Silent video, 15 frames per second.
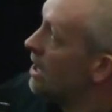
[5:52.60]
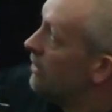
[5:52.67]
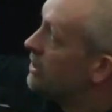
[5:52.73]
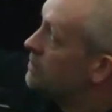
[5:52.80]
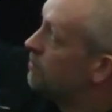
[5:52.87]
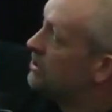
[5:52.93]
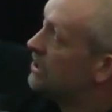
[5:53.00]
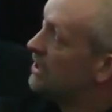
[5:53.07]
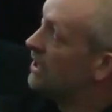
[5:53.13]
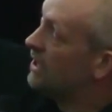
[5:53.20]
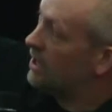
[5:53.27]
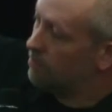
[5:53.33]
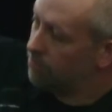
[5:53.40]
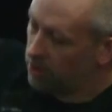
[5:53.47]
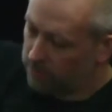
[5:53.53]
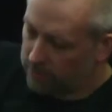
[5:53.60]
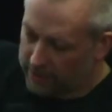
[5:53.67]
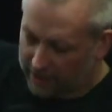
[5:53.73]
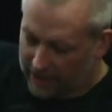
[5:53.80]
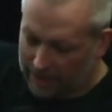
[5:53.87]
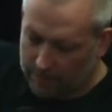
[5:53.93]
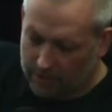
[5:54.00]
this particular
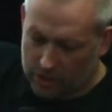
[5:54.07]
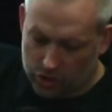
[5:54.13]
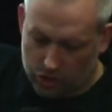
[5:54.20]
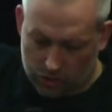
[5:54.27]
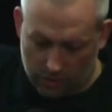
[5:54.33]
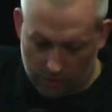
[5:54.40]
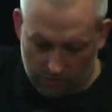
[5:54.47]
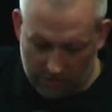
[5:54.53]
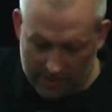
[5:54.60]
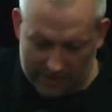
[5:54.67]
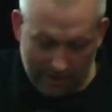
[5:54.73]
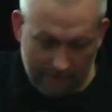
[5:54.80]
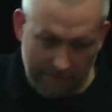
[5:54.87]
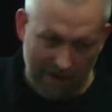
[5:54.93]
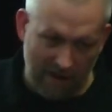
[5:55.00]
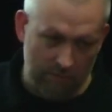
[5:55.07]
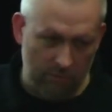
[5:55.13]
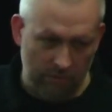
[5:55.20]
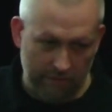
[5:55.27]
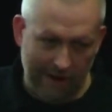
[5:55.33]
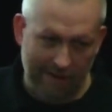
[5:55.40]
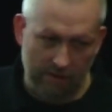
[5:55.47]
public image needs an
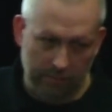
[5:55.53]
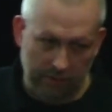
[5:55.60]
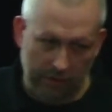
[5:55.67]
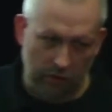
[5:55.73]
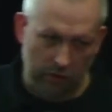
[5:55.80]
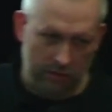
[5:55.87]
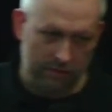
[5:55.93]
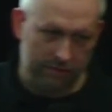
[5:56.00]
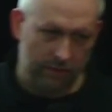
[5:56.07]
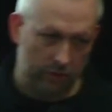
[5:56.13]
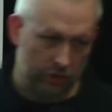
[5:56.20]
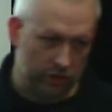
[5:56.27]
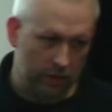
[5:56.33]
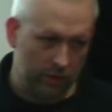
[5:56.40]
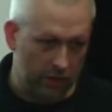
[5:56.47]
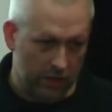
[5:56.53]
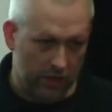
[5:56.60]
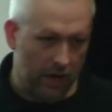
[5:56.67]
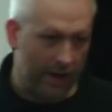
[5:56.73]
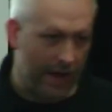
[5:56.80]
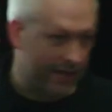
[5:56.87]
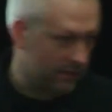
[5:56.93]
environment variable in order to function, or you
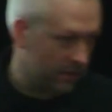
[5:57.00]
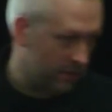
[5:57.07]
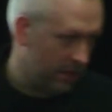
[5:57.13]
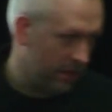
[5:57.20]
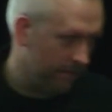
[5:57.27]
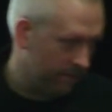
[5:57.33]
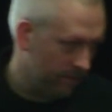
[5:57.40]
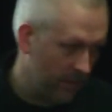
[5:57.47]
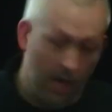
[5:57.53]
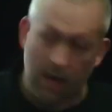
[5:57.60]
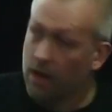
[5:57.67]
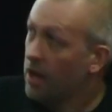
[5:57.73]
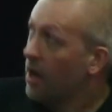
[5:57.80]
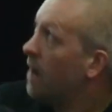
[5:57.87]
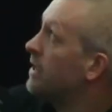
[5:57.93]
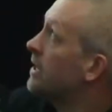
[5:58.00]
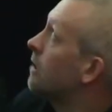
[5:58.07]
can't access it. And